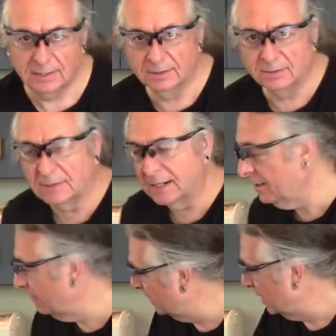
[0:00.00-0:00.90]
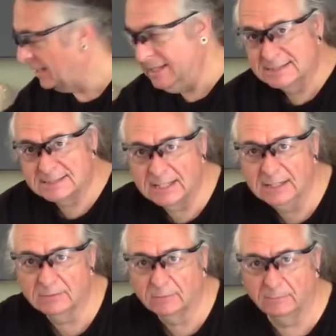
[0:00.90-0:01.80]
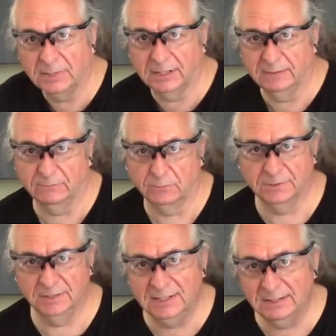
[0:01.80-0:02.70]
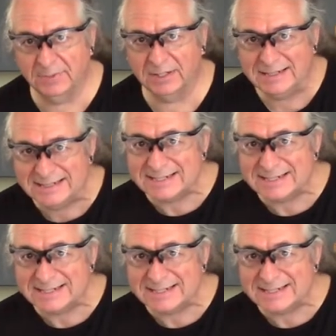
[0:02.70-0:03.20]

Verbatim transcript: and to have a sink or bucket of water nearby